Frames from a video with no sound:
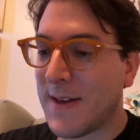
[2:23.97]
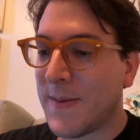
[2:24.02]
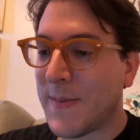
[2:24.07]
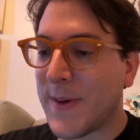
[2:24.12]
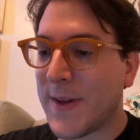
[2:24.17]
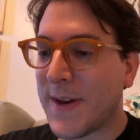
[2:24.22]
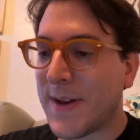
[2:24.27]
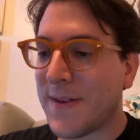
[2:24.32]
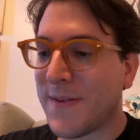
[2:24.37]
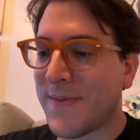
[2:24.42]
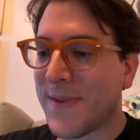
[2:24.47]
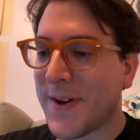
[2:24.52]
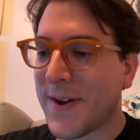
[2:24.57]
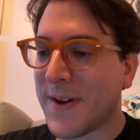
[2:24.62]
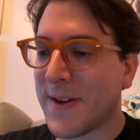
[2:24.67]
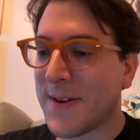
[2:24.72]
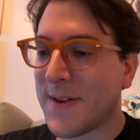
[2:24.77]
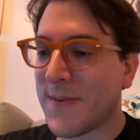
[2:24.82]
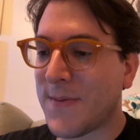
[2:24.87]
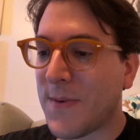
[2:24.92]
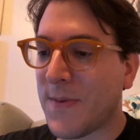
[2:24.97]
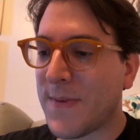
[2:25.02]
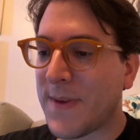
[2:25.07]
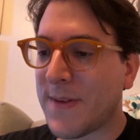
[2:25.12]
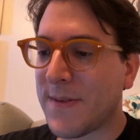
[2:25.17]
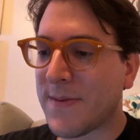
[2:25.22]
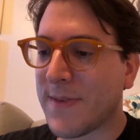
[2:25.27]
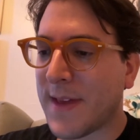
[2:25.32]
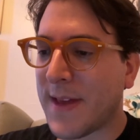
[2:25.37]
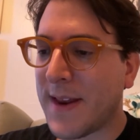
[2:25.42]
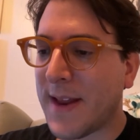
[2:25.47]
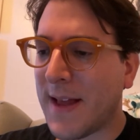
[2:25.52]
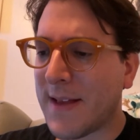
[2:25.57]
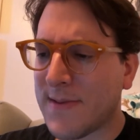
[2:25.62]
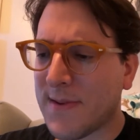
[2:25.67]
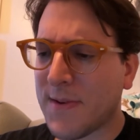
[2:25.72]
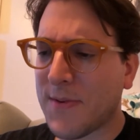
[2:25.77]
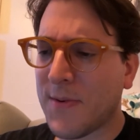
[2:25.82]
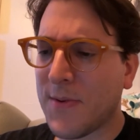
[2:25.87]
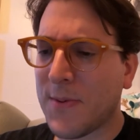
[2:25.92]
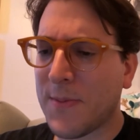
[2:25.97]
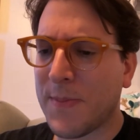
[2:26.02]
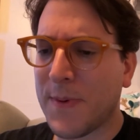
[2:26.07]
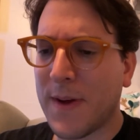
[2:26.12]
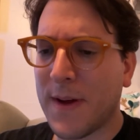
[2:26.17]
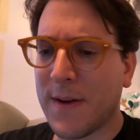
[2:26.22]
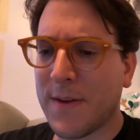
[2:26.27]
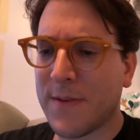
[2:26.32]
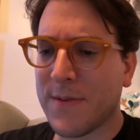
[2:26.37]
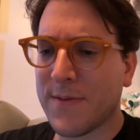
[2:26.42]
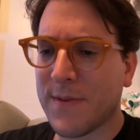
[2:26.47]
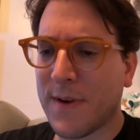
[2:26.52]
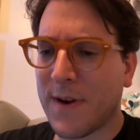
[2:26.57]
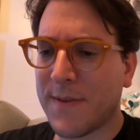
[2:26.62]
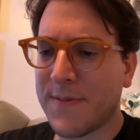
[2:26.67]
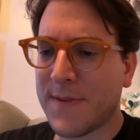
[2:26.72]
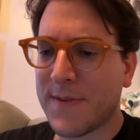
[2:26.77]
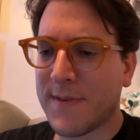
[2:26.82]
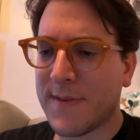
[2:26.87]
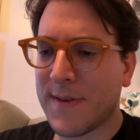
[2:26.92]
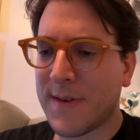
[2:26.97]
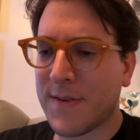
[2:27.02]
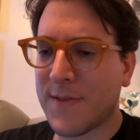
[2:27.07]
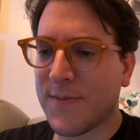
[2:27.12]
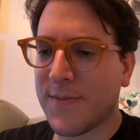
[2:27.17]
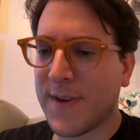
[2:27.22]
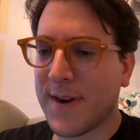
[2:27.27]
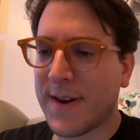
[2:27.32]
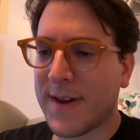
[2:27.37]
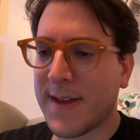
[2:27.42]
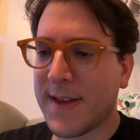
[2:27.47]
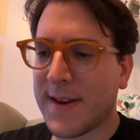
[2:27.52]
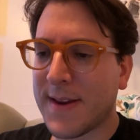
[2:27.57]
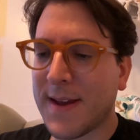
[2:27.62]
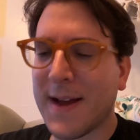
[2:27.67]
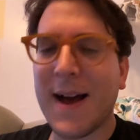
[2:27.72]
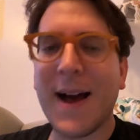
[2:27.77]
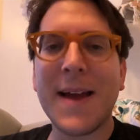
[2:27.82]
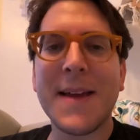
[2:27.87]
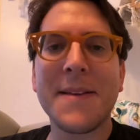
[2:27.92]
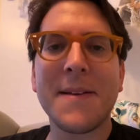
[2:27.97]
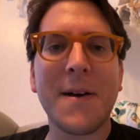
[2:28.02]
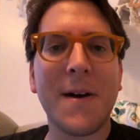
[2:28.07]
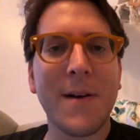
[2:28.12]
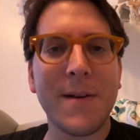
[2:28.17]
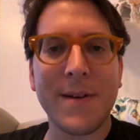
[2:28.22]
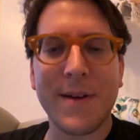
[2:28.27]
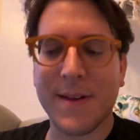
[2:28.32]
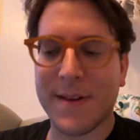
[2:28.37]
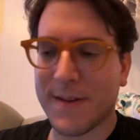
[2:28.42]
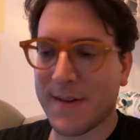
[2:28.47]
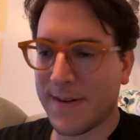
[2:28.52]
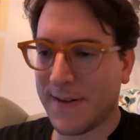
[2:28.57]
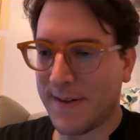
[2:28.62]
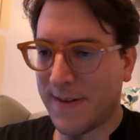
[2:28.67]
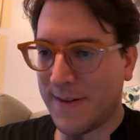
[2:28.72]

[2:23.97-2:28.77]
But avuncular reveals that, as a group, uncles are often seen as friendly and kind-hearted.